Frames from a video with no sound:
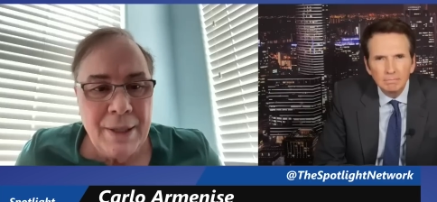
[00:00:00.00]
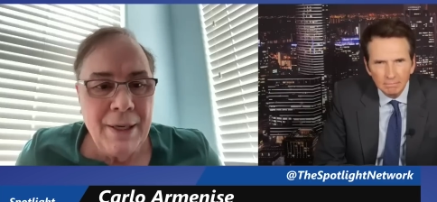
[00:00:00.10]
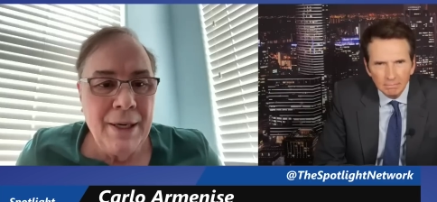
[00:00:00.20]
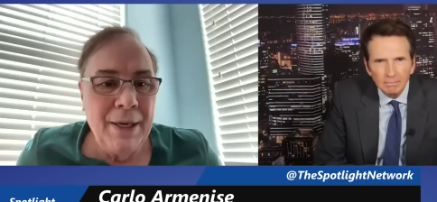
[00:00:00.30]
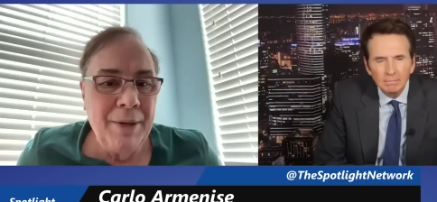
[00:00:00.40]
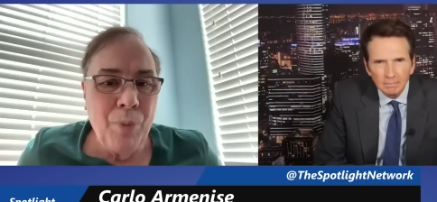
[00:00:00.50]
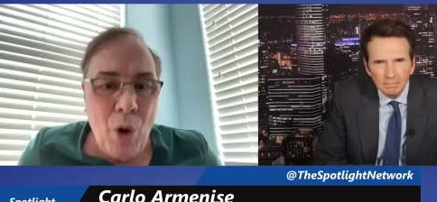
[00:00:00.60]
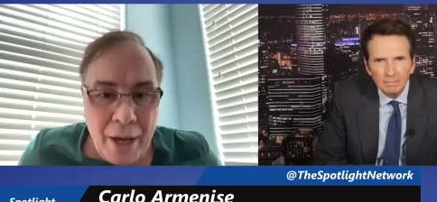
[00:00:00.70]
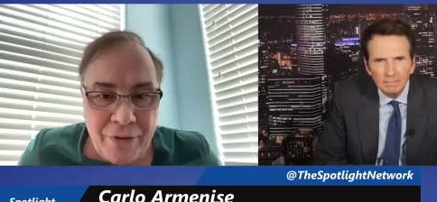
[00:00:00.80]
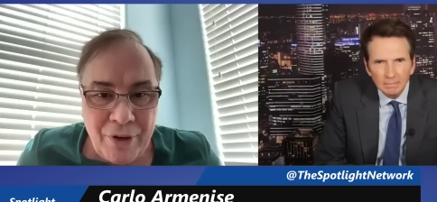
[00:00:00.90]

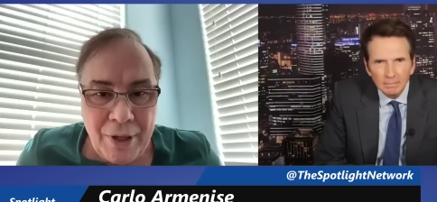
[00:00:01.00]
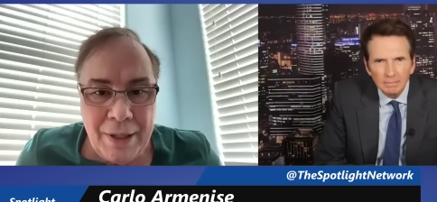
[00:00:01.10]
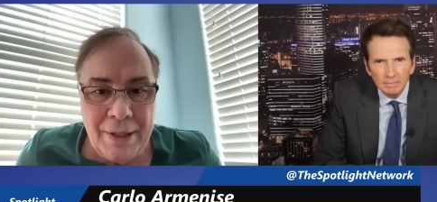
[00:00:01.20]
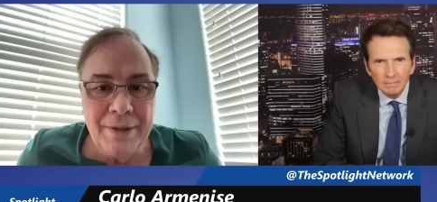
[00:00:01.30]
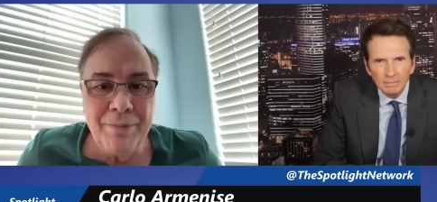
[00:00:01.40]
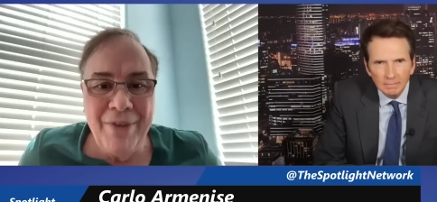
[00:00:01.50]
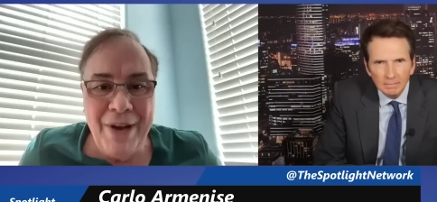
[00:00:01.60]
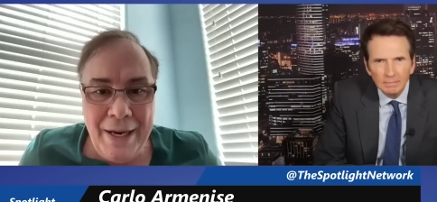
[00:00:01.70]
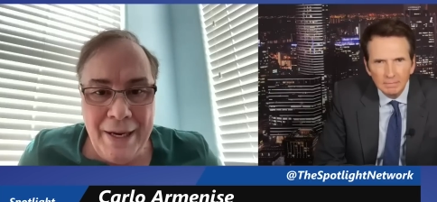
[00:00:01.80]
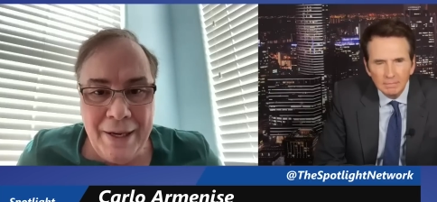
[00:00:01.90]
Speaker 1: Boston,
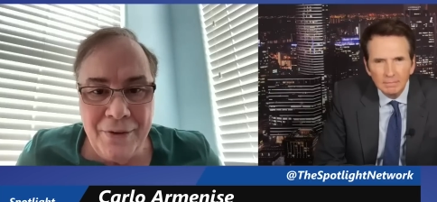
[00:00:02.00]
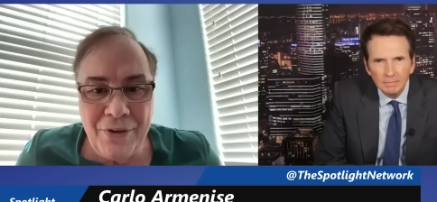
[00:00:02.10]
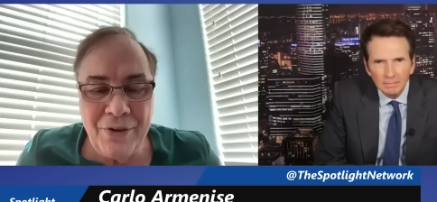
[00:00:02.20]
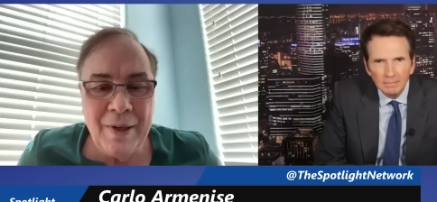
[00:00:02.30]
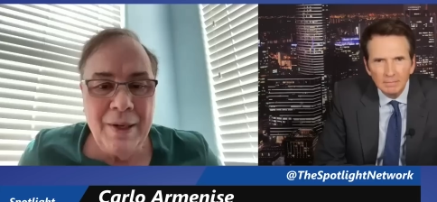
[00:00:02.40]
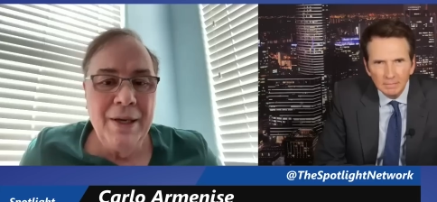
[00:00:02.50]
Vegas.